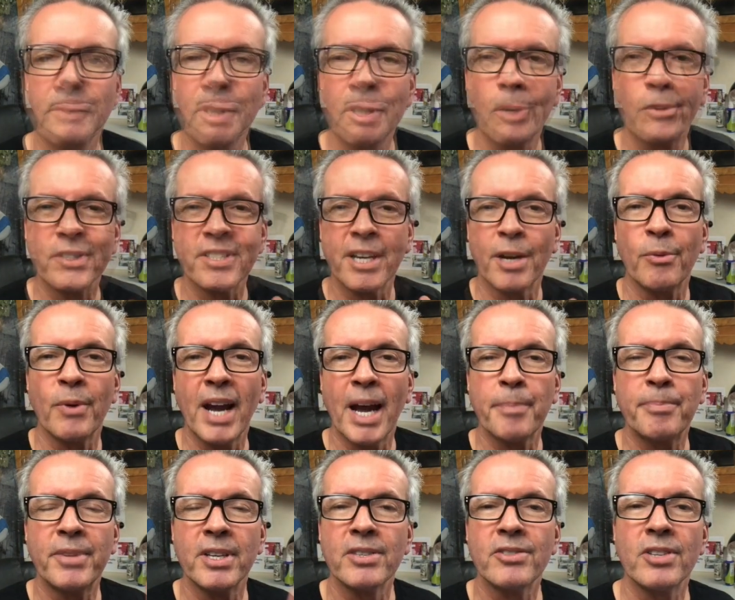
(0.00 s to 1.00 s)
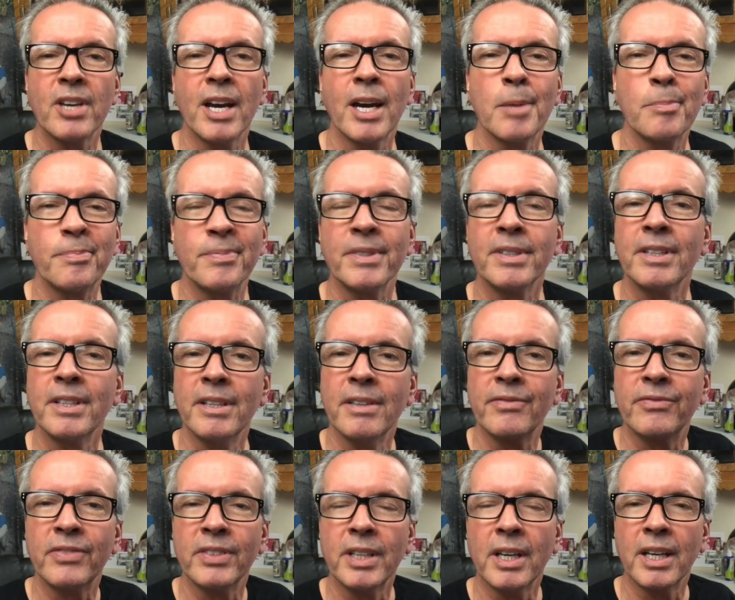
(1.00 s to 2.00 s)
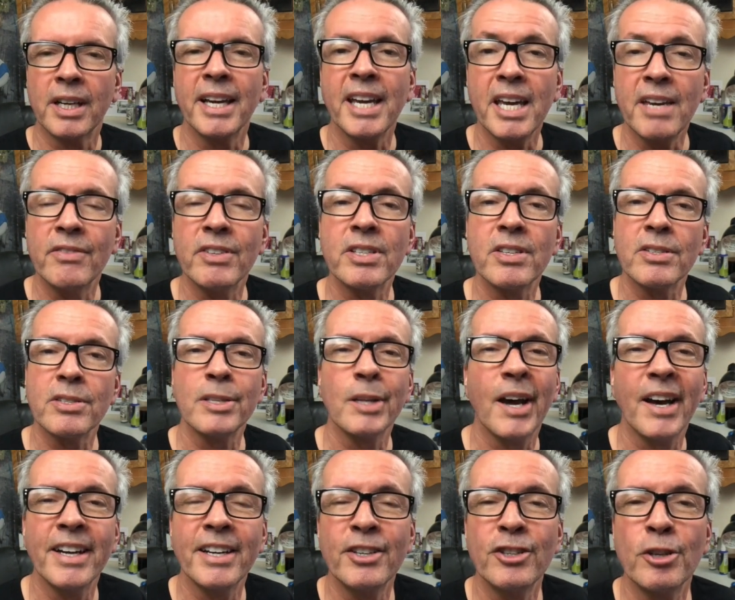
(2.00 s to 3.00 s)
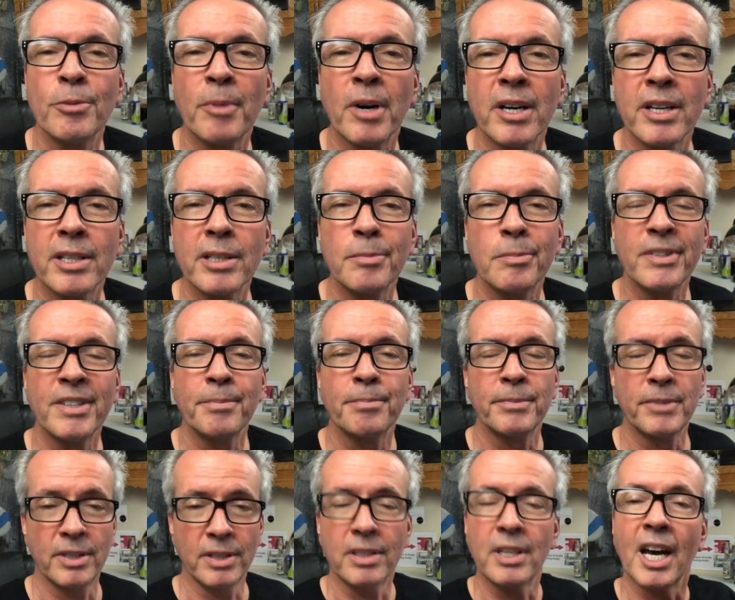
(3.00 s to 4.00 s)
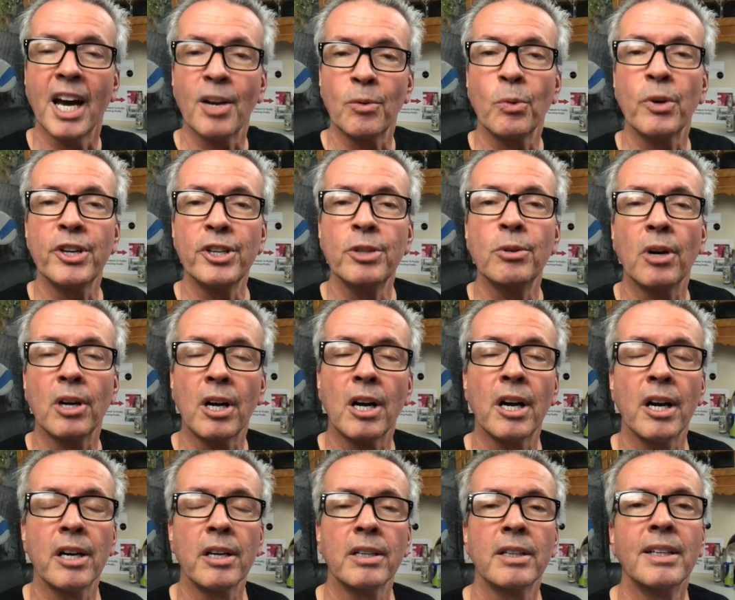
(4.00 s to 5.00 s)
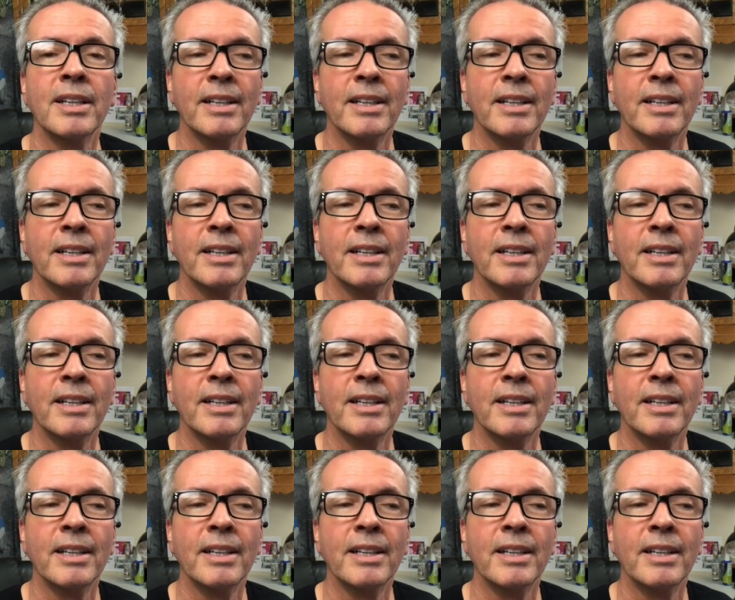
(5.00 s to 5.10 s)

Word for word: So as I wrap this up, If Avis is not in your market, if not where you are,